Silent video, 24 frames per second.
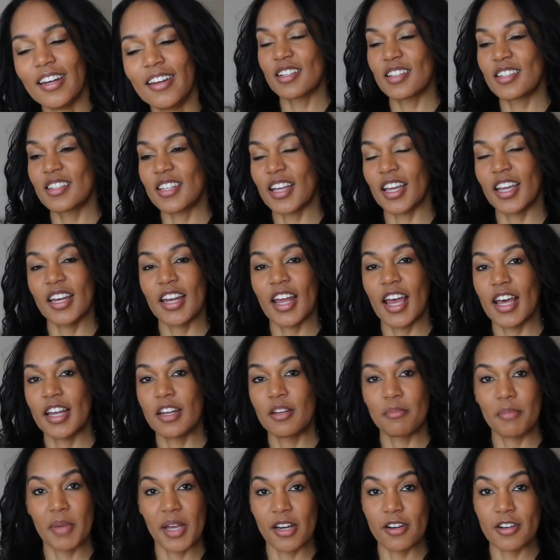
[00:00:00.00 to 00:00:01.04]
And secondhand
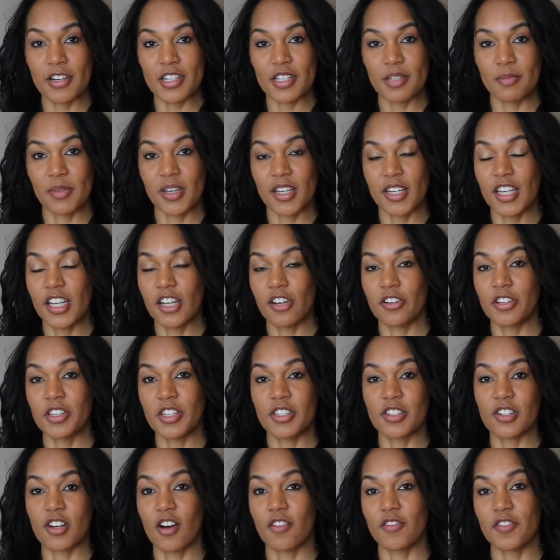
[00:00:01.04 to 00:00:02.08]
embarrassment hearing
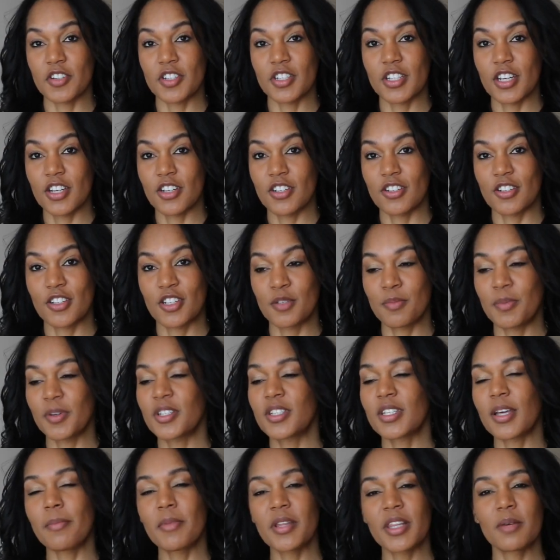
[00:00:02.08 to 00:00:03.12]
these conversations,
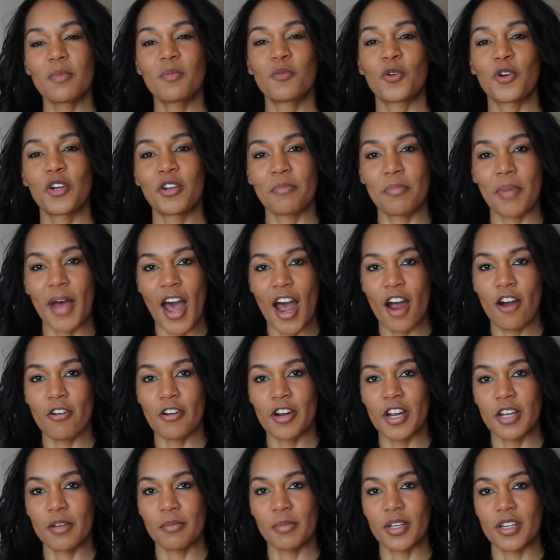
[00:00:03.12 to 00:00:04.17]
but some of them were
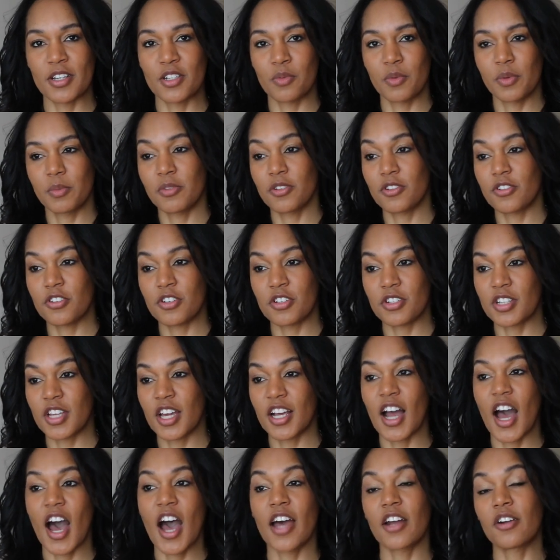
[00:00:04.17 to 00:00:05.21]
empowering because women are just
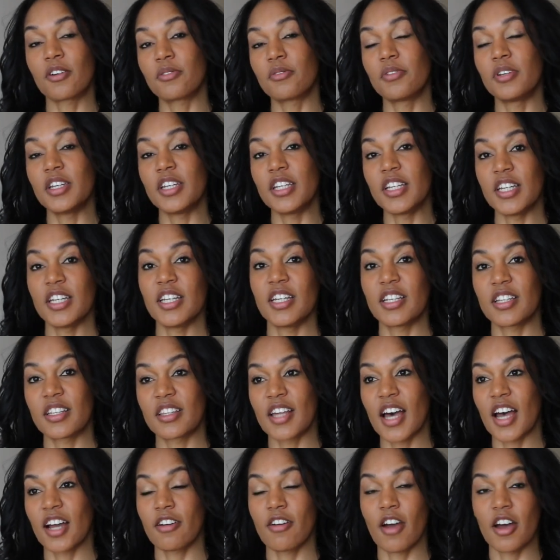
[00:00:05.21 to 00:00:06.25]
like, I don't need
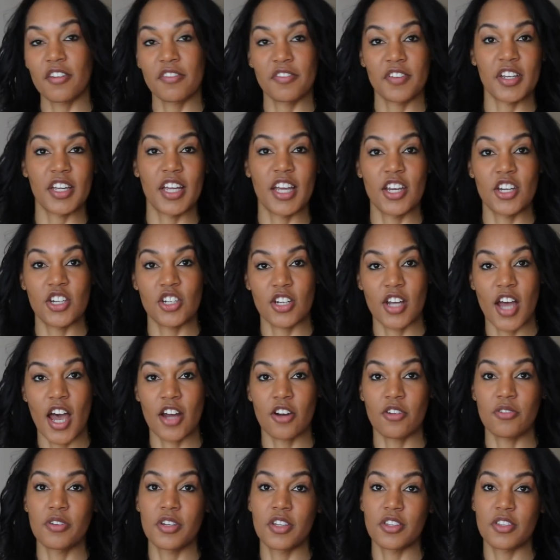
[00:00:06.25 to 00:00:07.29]
that gratification.
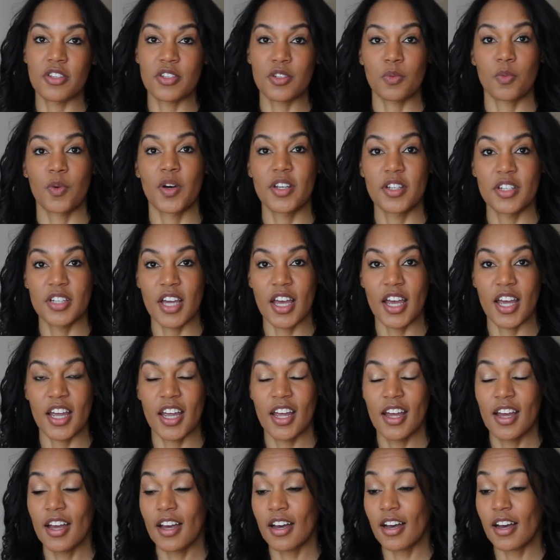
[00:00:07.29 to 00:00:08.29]
I don't need this one day.